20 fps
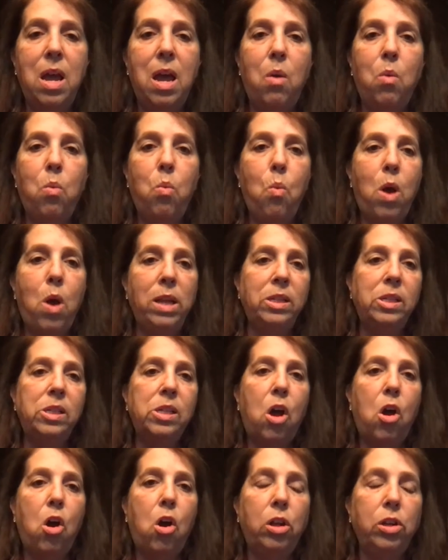once
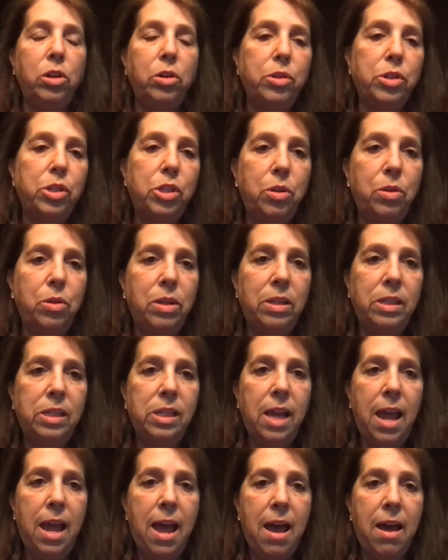all your students
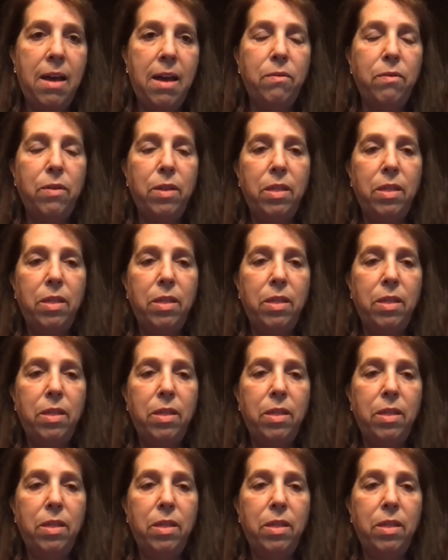have